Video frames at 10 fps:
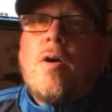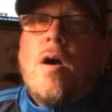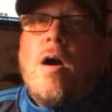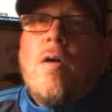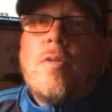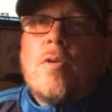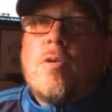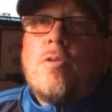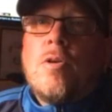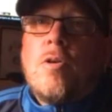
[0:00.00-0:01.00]
Uh, the,
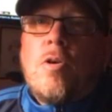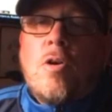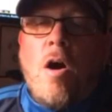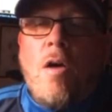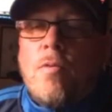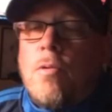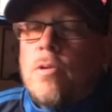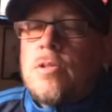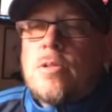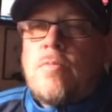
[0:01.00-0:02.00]
the golf
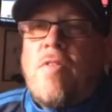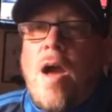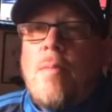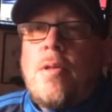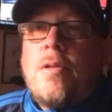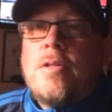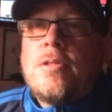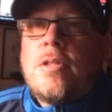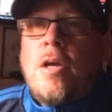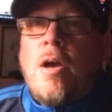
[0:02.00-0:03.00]
course looks fabulous.